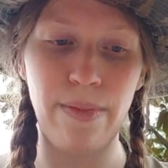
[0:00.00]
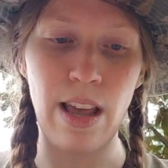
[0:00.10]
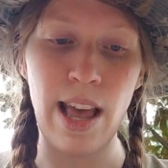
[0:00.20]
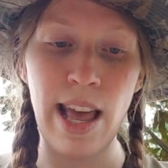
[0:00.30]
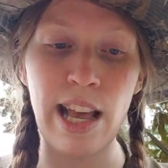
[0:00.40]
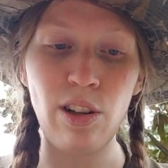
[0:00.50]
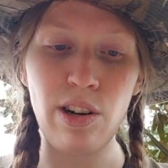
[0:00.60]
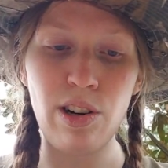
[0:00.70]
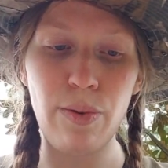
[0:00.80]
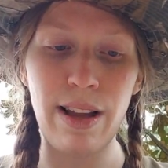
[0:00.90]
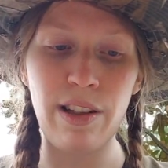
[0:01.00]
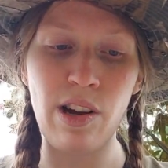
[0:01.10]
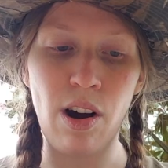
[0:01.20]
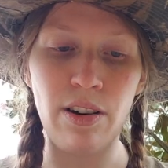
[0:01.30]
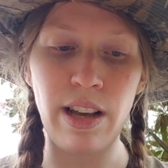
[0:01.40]
He looked around the
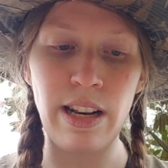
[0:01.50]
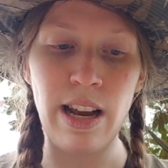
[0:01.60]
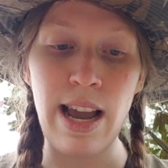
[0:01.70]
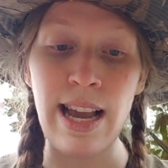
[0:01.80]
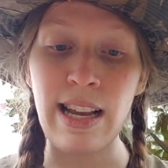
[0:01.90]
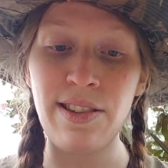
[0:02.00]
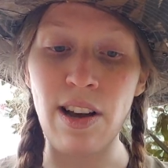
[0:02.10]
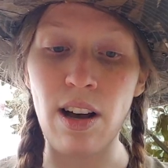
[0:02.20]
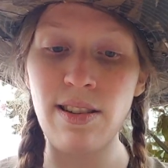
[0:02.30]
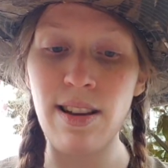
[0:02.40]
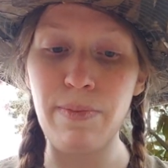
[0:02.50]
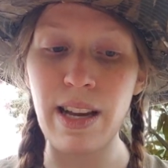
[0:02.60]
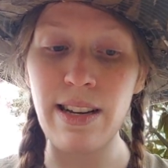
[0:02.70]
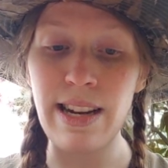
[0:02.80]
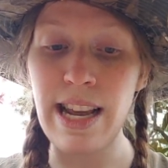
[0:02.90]
garden. He saw
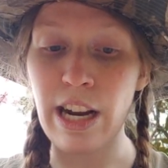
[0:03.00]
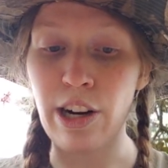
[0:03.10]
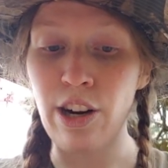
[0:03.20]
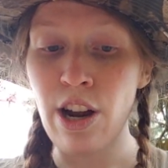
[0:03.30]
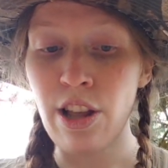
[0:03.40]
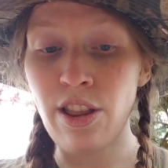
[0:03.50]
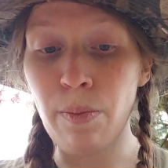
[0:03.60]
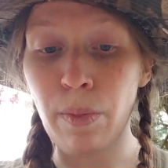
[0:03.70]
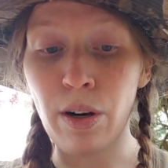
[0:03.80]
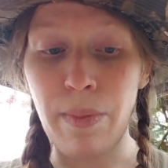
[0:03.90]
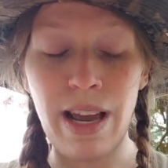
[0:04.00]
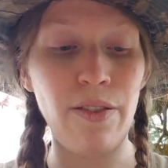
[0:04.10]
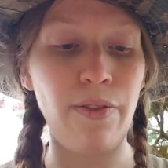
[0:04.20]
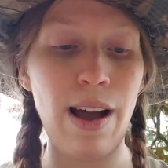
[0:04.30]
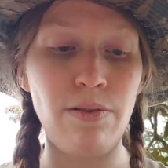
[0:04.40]
something near the mermaid
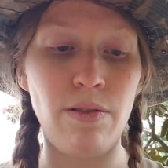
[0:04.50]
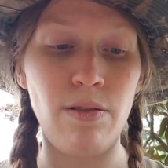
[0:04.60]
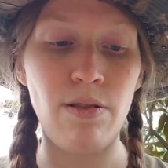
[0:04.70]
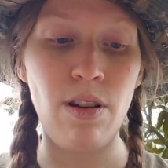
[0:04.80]
fountain.